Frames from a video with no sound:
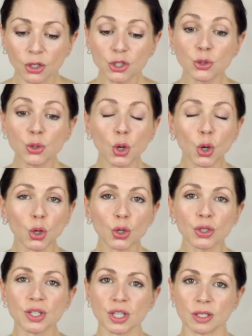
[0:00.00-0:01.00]
You
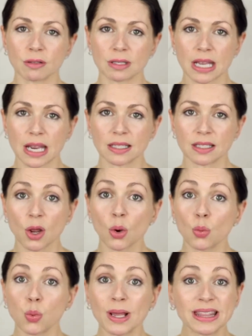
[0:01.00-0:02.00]
could use it
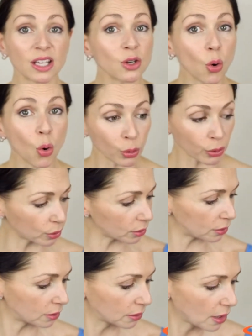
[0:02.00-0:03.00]
with an
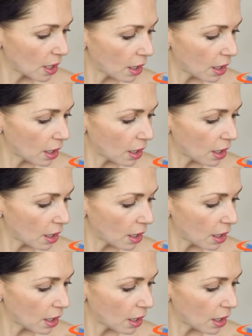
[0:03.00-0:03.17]
oil.